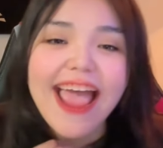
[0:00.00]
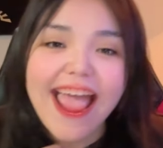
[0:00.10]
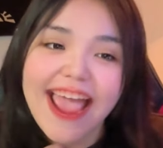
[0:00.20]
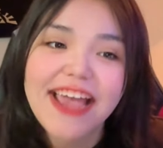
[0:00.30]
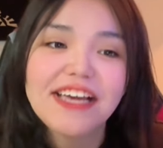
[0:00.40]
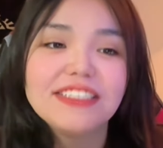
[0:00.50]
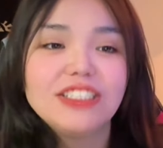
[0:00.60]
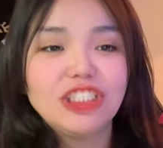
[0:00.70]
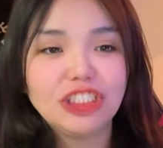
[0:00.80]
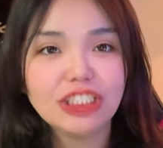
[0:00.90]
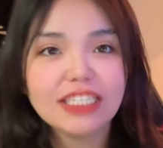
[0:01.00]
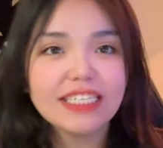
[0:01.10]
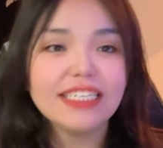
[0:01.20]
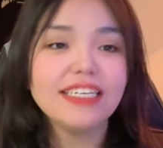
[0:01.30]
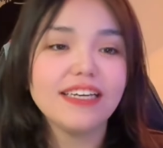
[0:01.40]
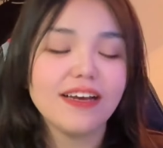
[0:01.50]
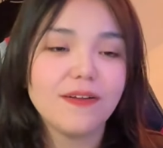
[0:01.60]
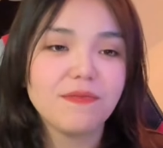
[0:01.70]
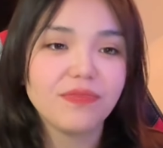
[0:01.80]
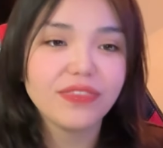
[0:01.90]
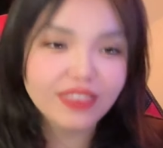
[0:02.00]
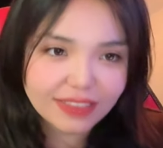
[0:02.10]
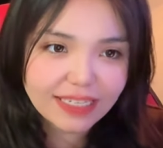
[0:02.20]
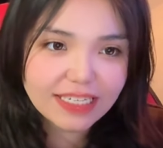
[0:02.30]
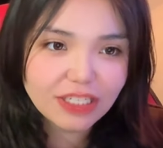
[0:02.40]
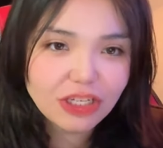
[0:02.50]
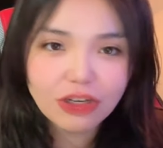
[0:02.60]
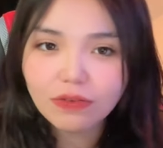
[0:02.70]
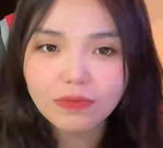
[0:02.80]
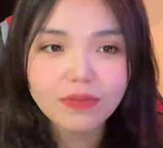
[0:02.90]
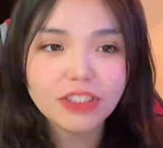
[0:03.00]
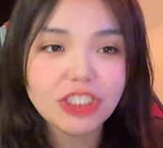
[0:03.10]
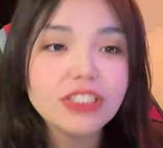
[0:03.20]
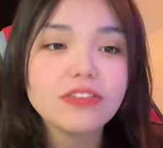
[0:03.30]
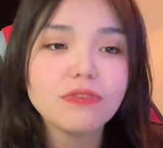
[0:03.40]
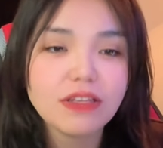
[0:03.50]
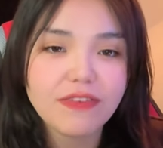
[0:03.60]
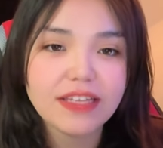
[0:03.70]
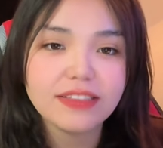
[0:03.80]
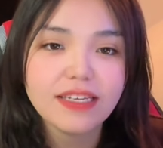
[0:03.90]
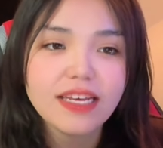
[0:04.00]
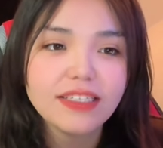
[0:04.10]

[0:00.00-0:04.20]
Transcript: and she like you know she does OnlyFans